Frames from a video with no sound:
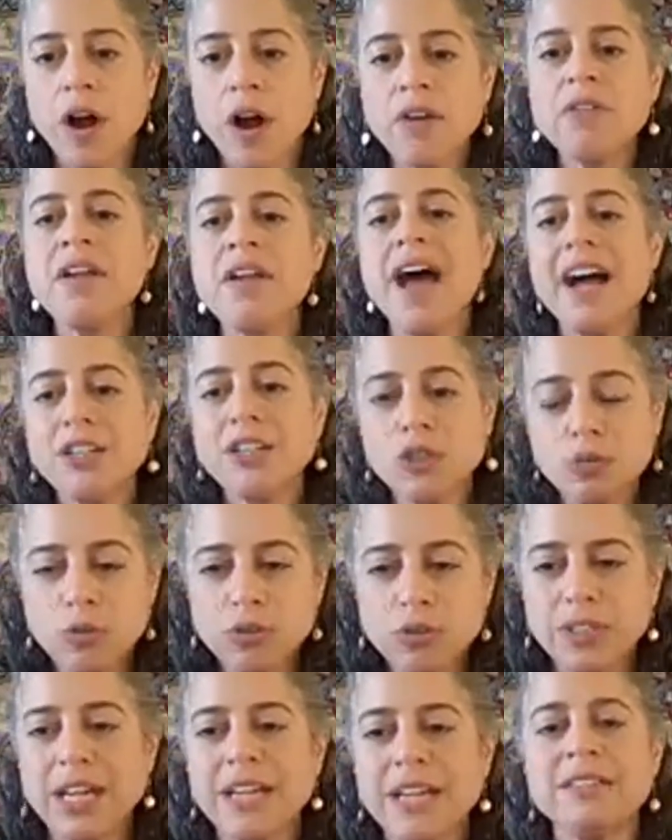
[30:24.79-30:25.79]
our
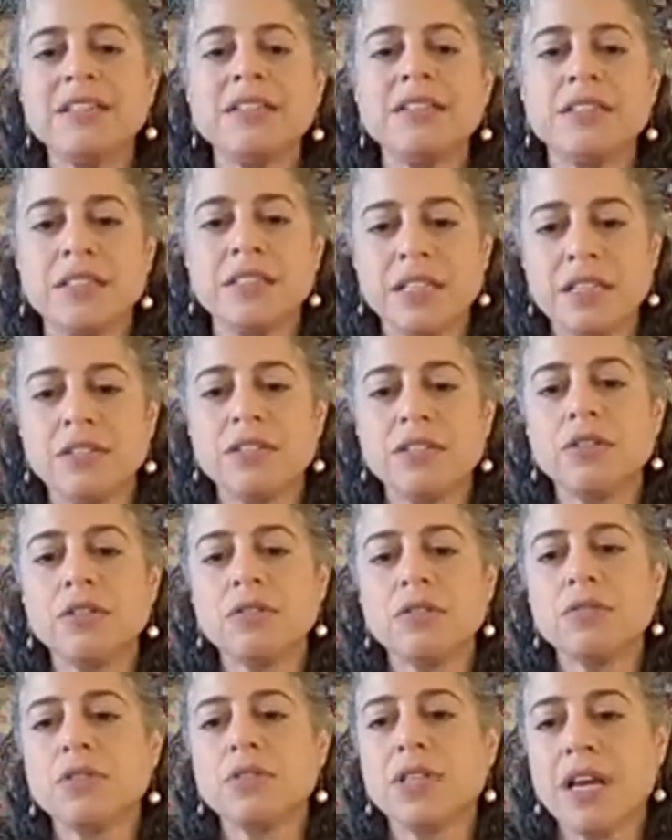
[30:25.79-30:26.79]
natural tendency
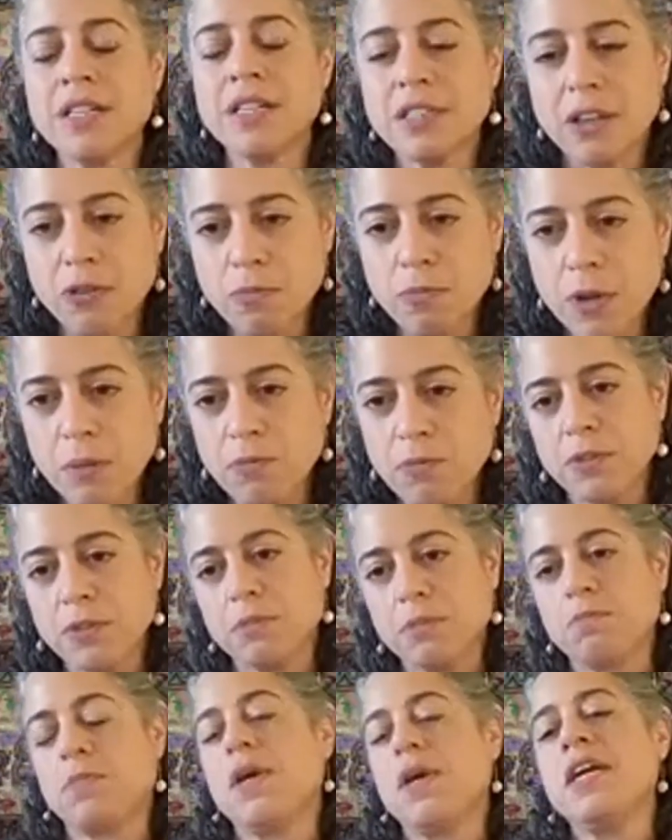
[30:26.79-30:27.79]
to sense other
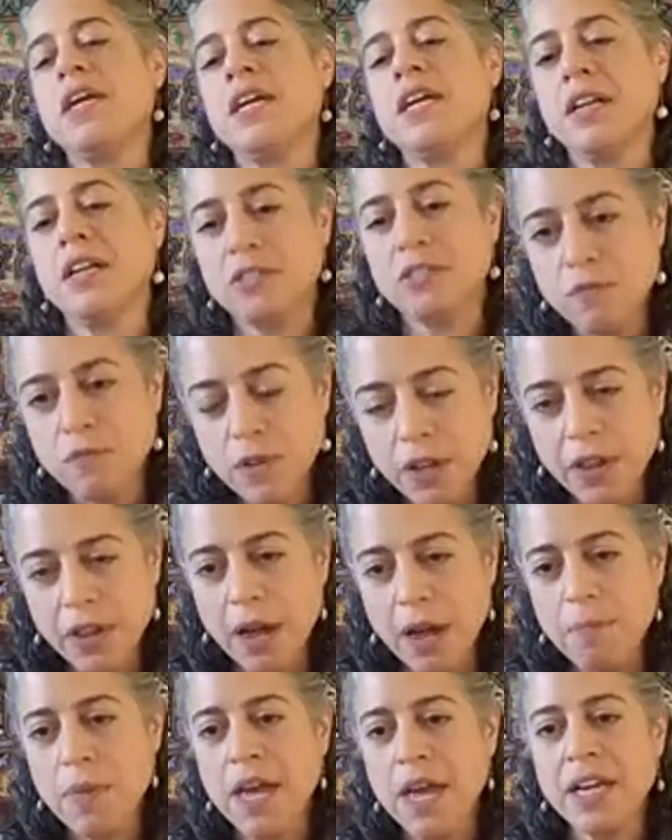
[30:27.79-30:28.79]
people's pain and to feel
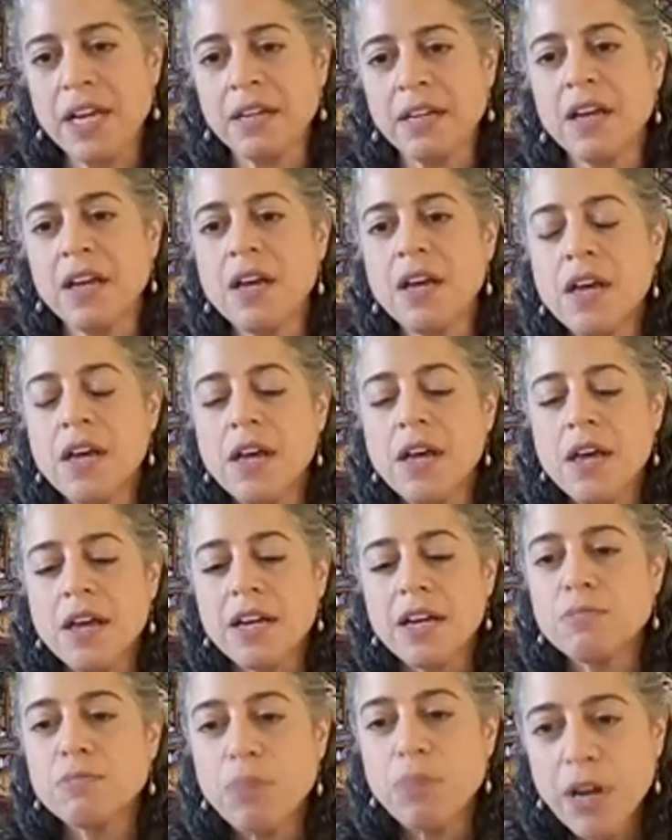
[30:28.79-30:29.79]
that pain,
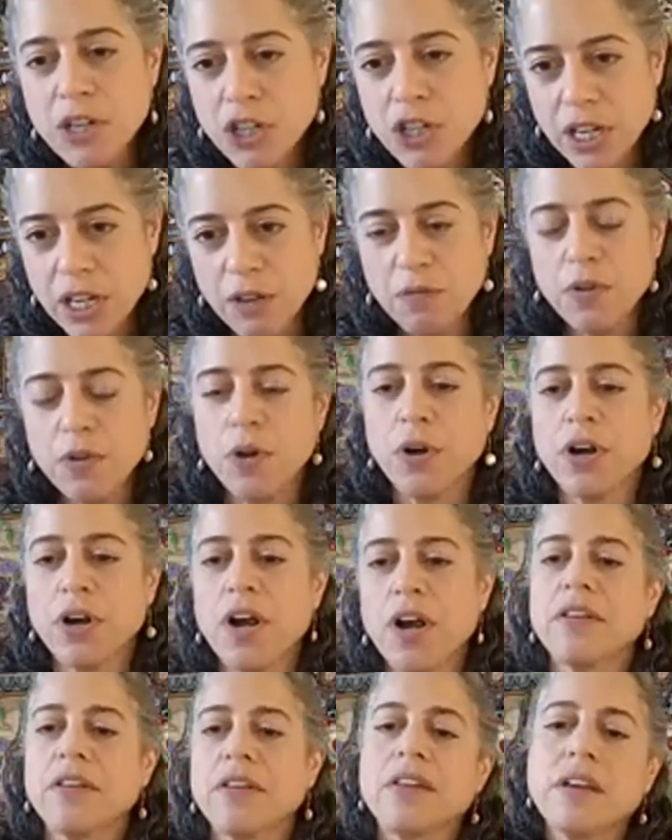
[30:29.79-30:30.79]
especially if
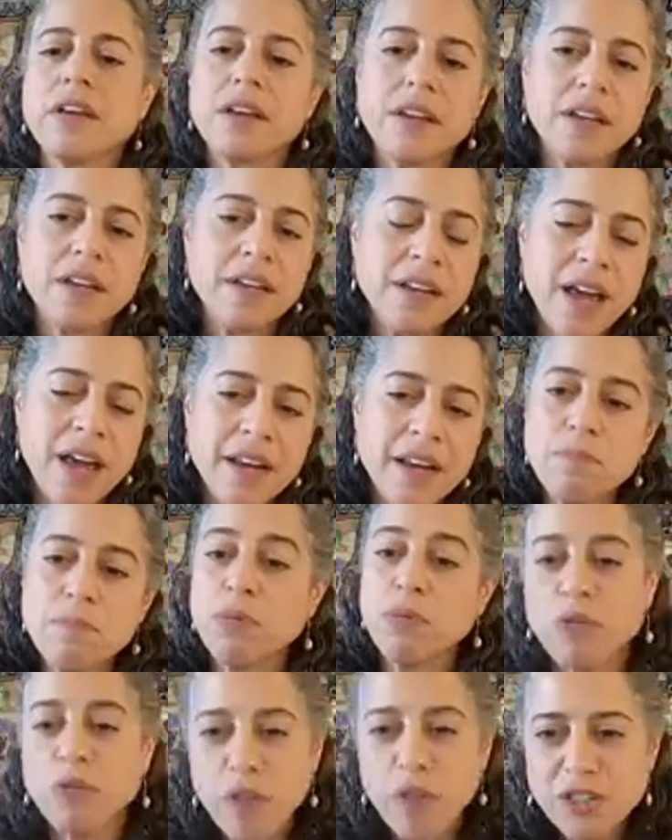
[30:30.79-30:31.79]
you're in any
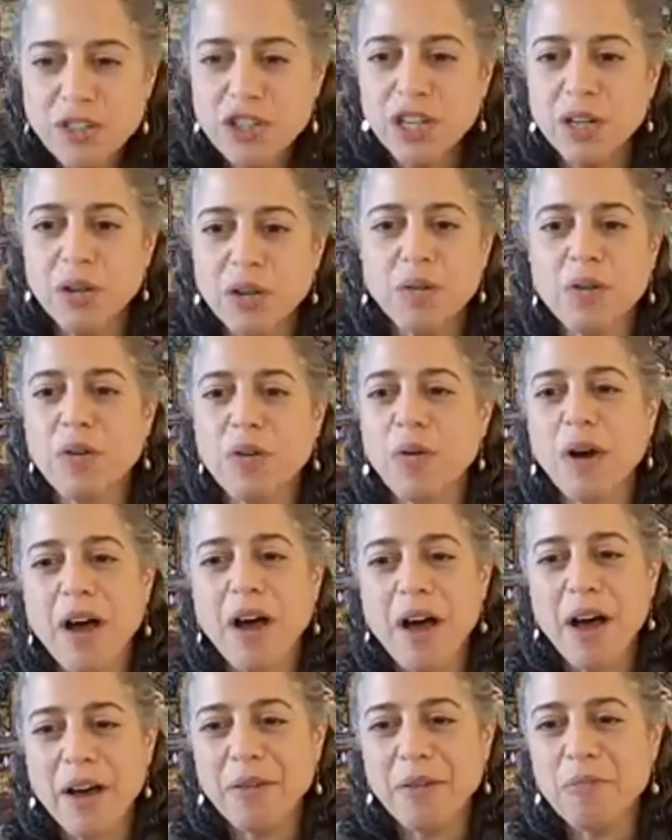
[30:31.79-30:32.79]
profession
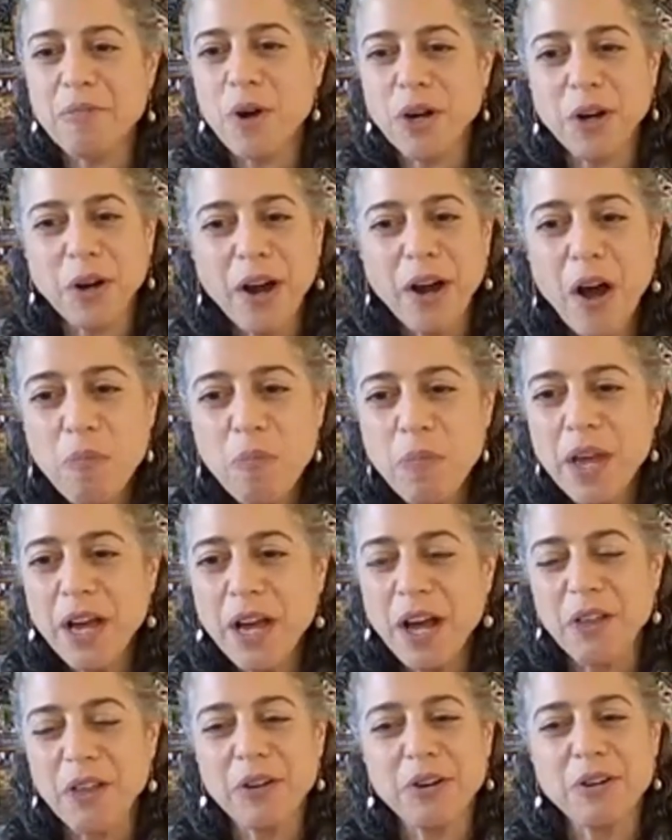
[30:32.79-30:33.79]
uh, where you're
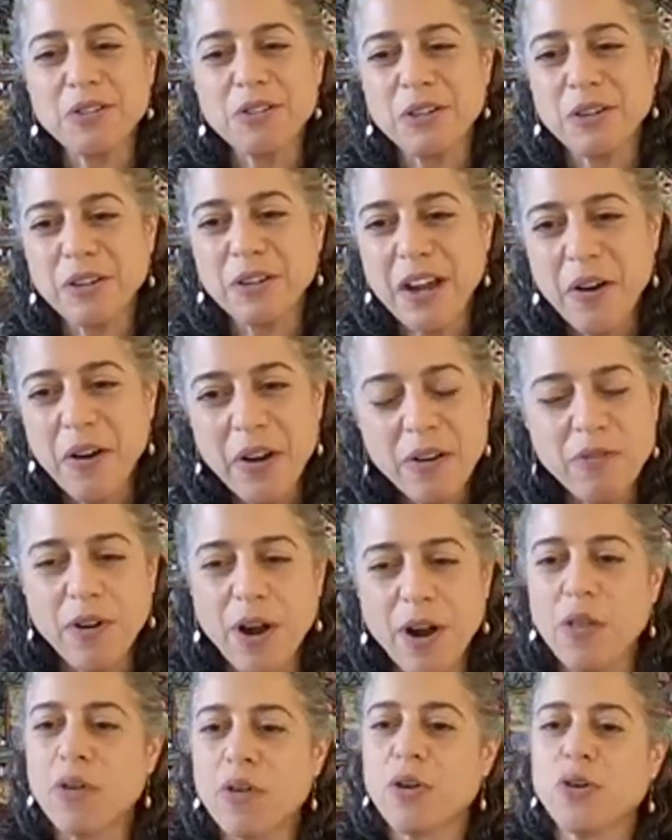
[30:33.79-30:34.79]
helping others or caring
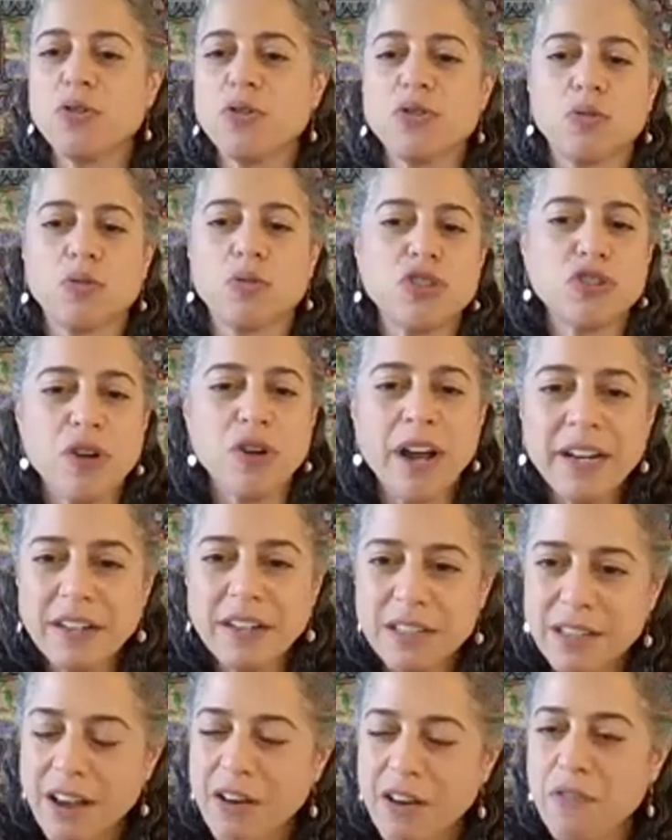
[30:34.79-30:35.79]
for others or
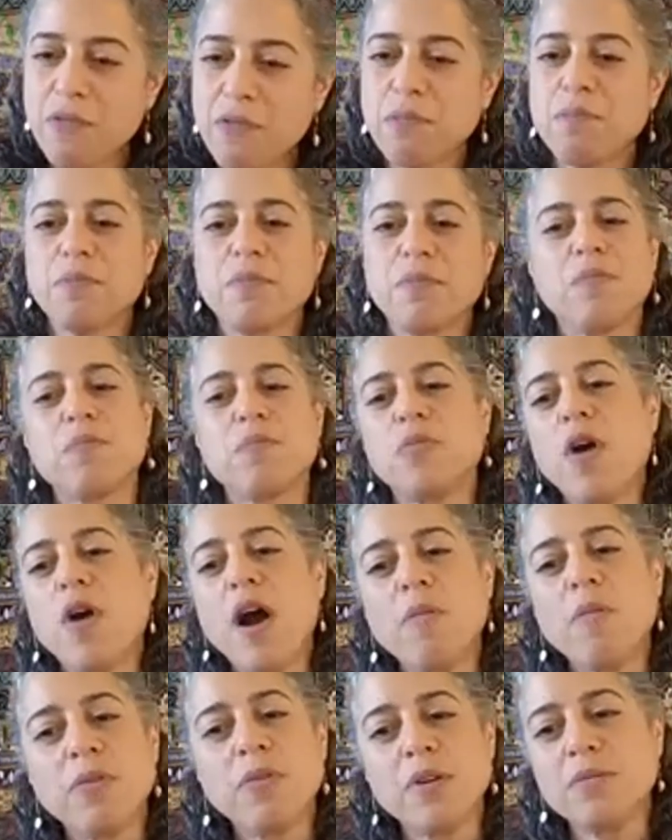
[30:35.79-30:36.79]
trying to solve
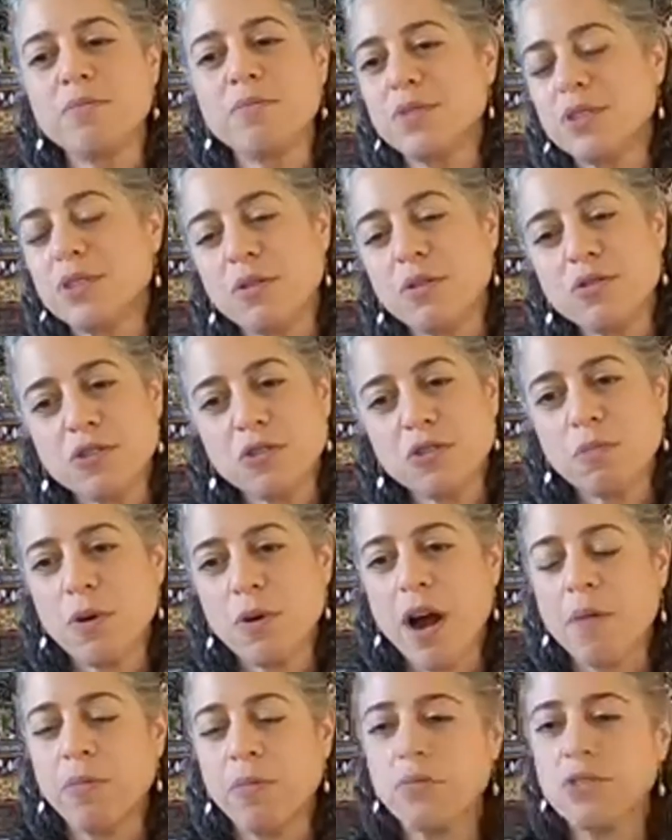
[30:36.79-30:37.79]
problems, social
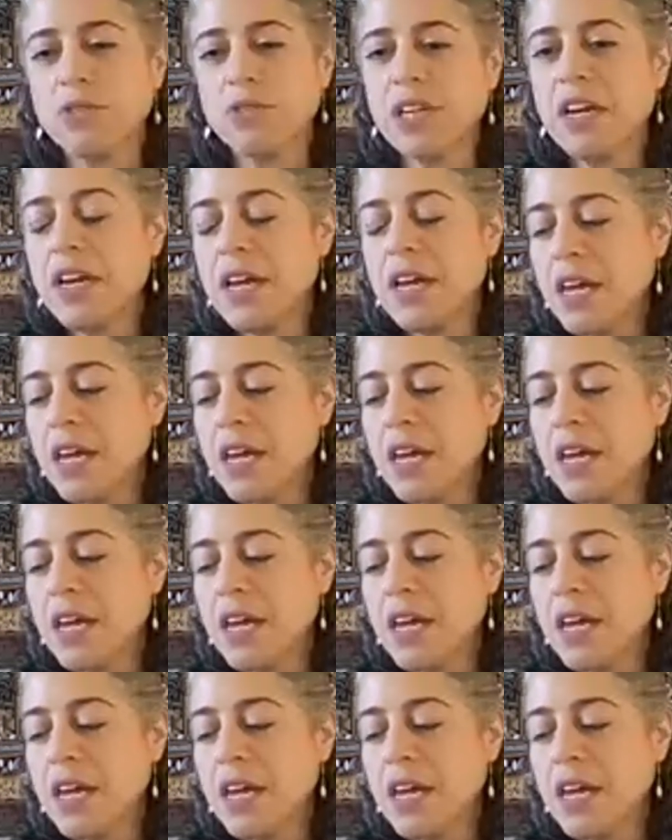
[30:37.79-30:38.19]
problems,